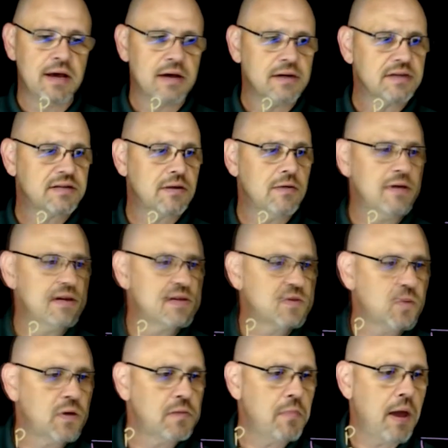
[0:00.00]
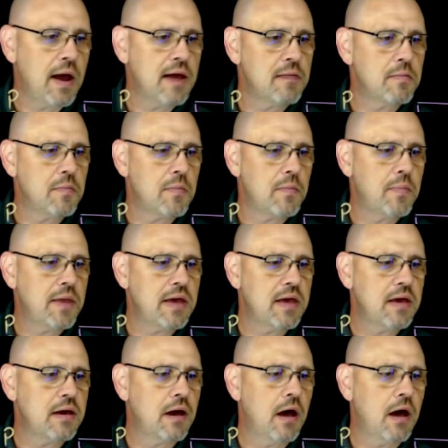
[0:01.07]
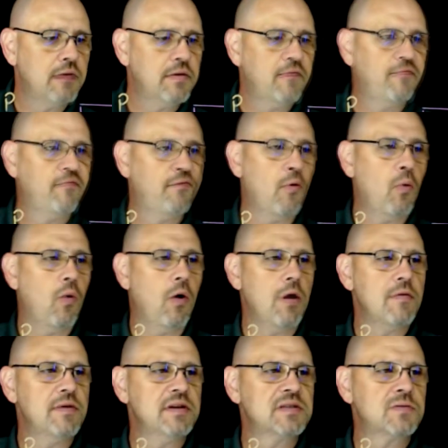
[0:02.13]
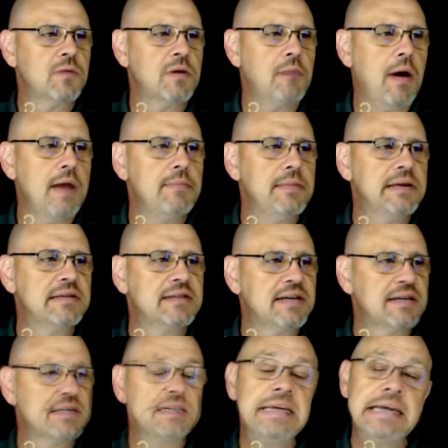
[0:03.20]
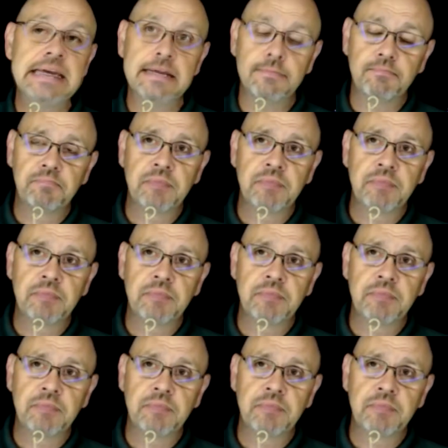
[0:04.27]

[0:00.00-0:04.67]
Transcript: So this one might be 4, this one might be 16.